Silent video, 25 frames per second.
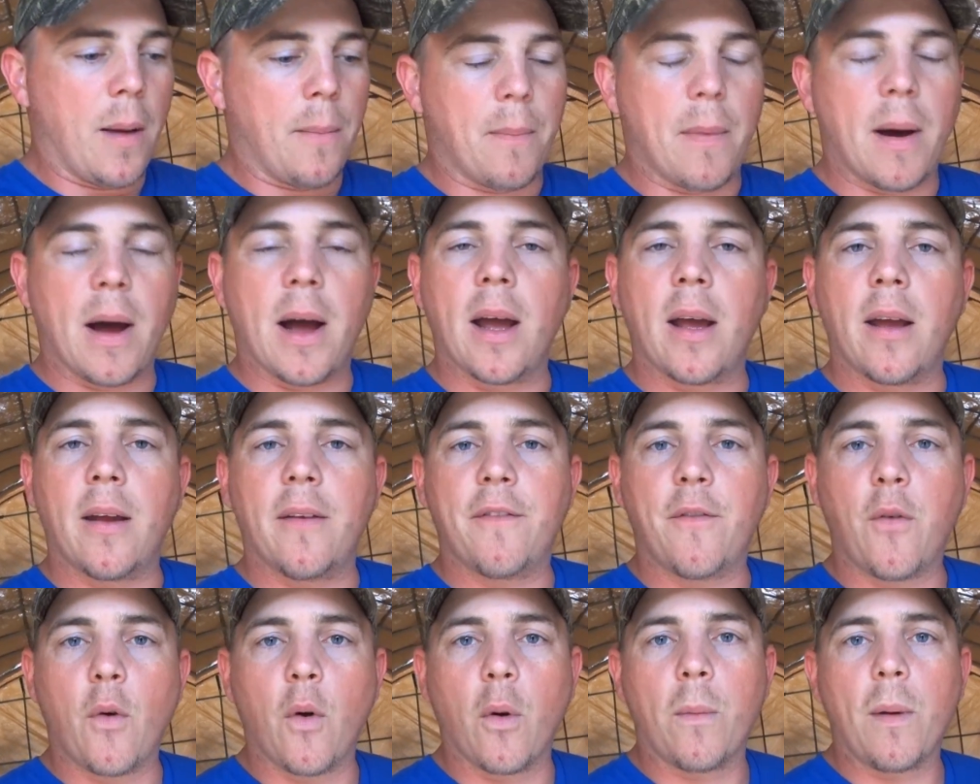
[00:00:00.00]
My
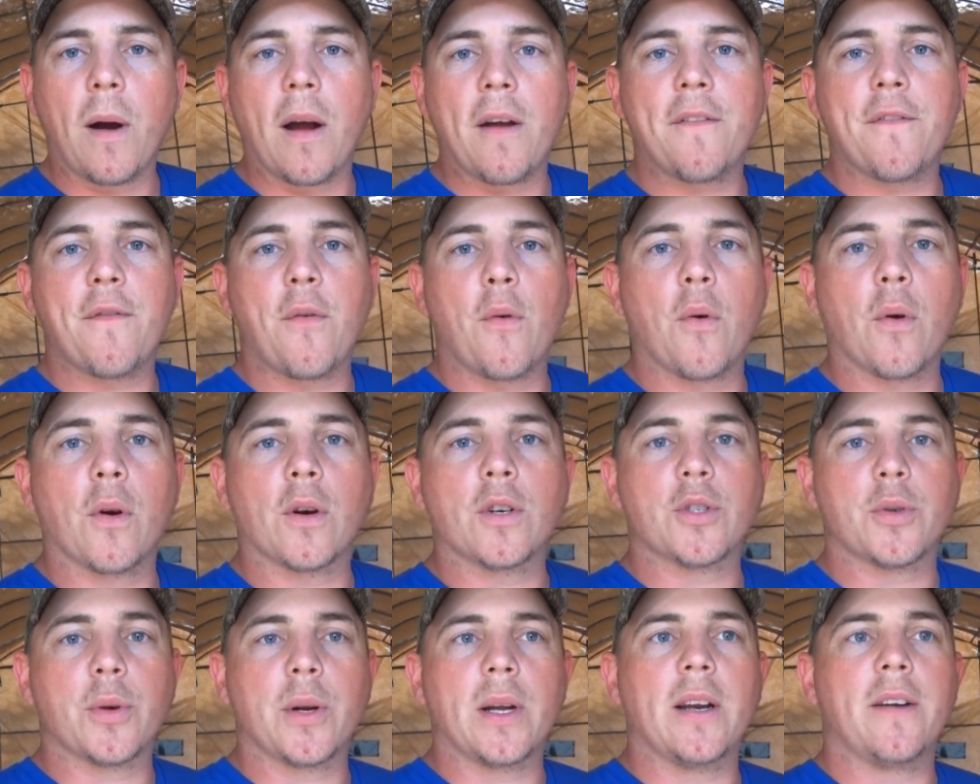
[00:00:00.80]
4x4
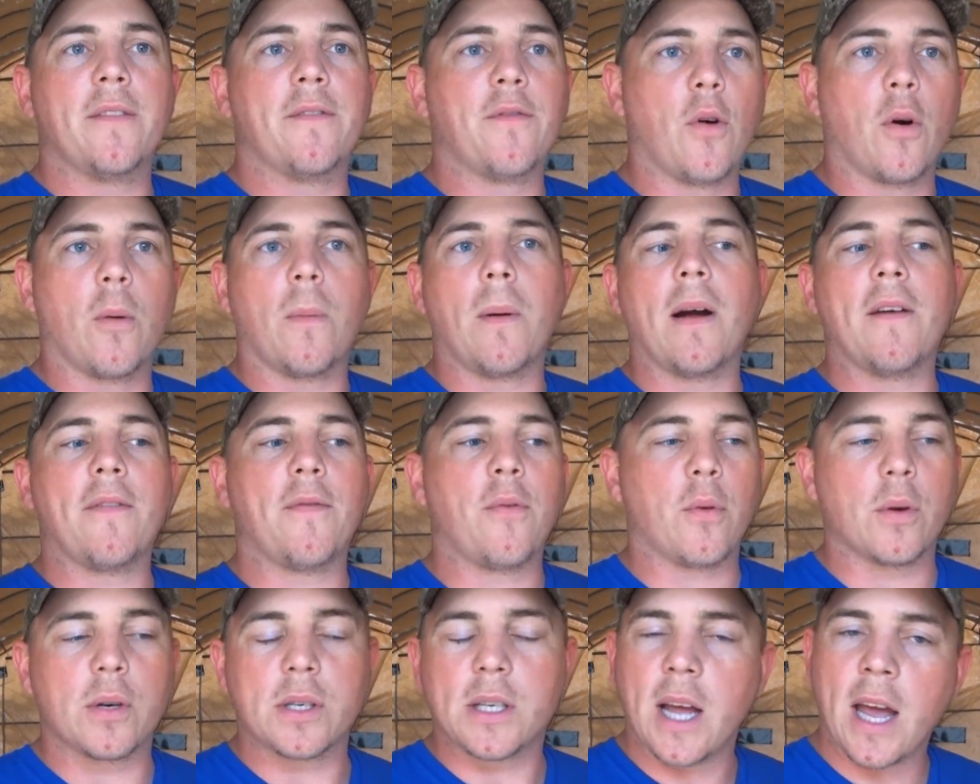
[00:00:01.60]
treated
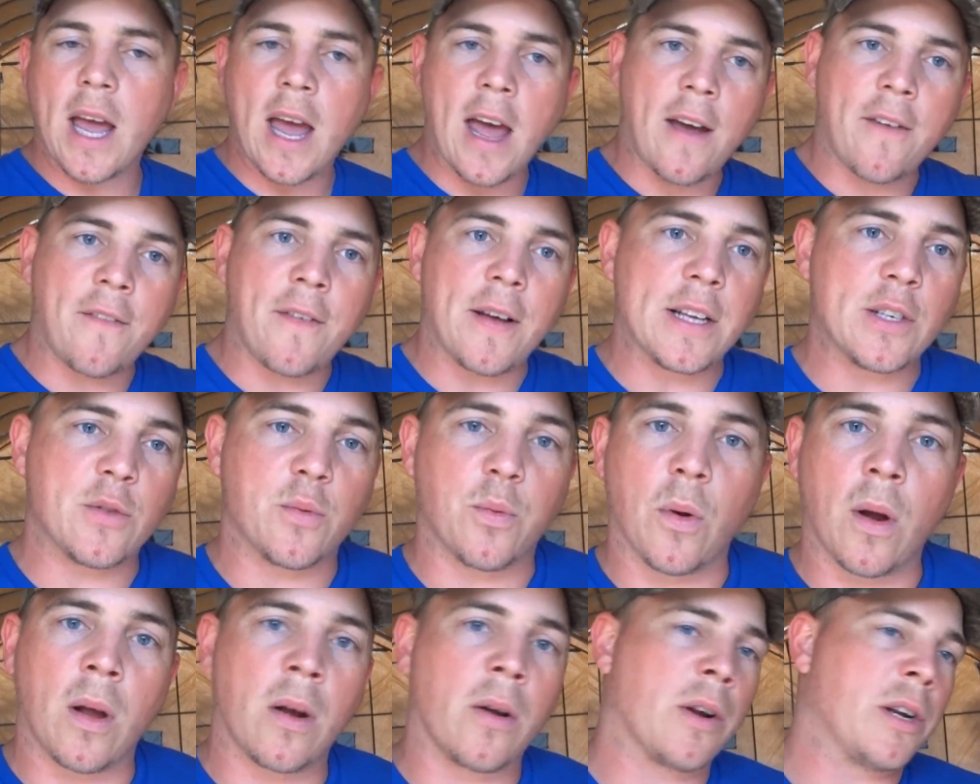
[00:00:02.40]
4x4s I have as
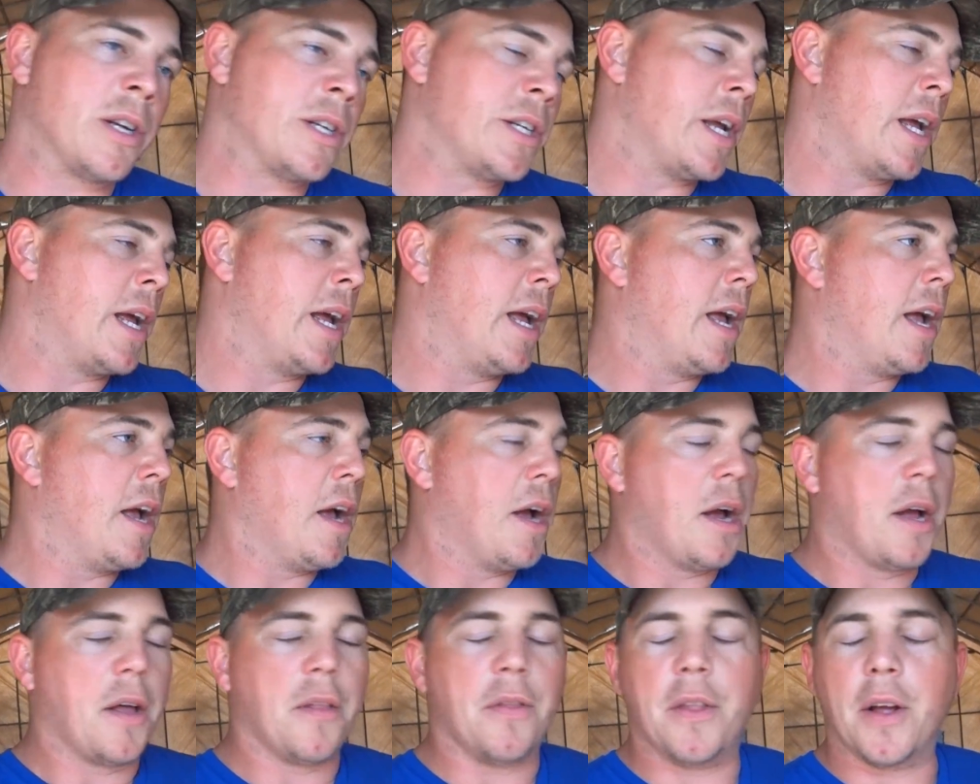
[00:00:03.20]
runners,
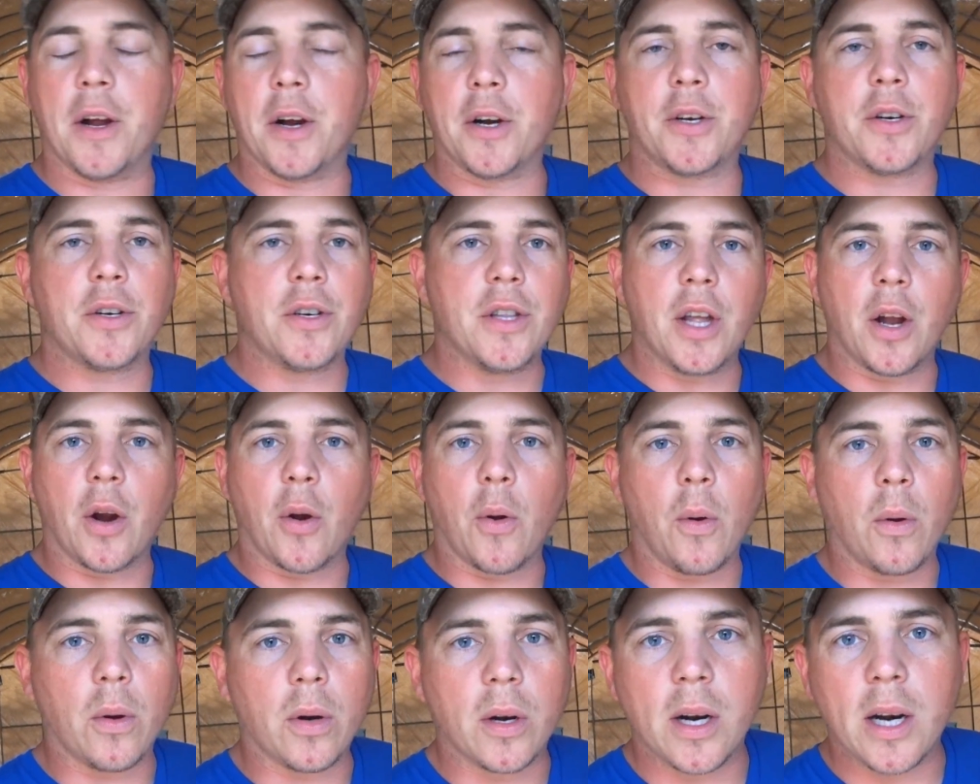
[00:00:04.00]
they're
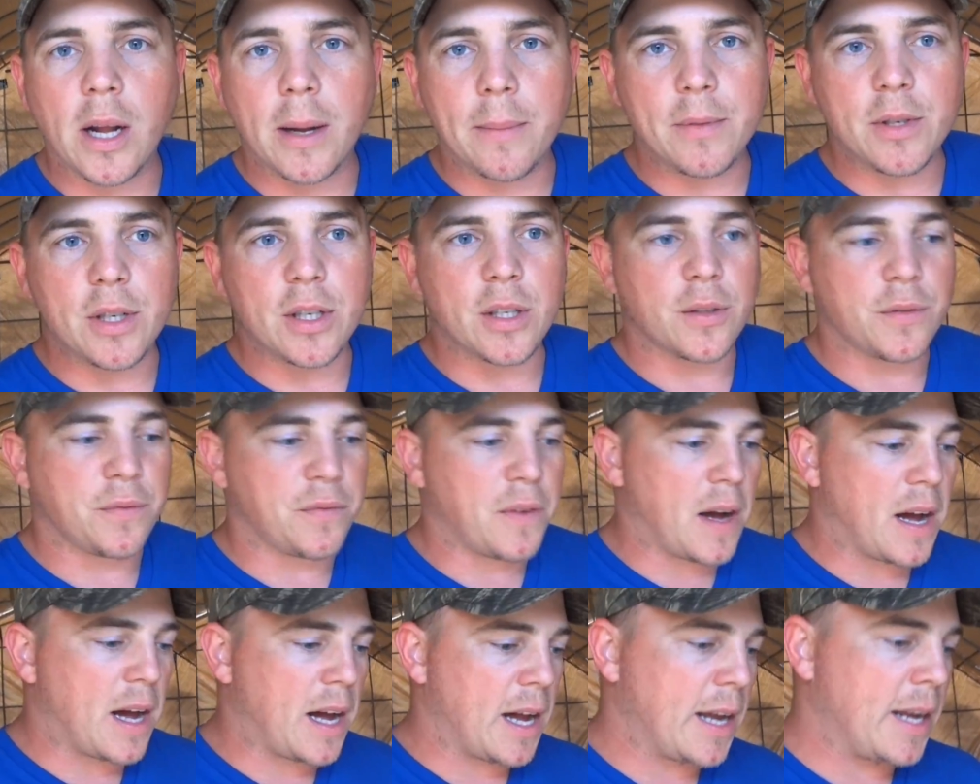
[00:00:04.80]
holding up just
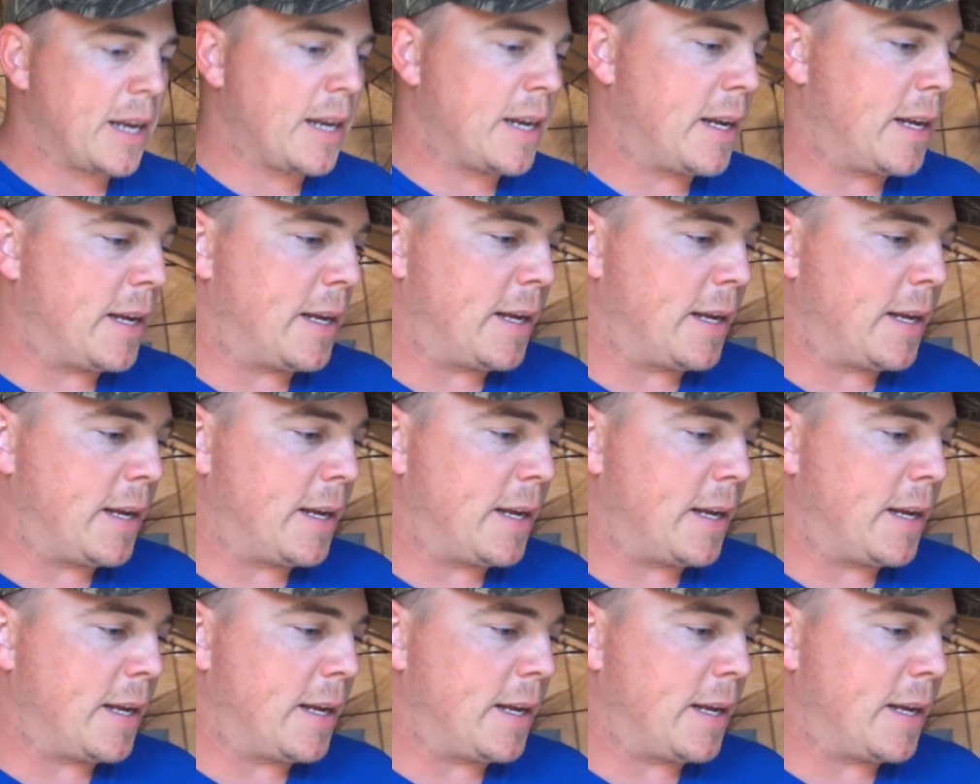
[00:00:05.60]
fine.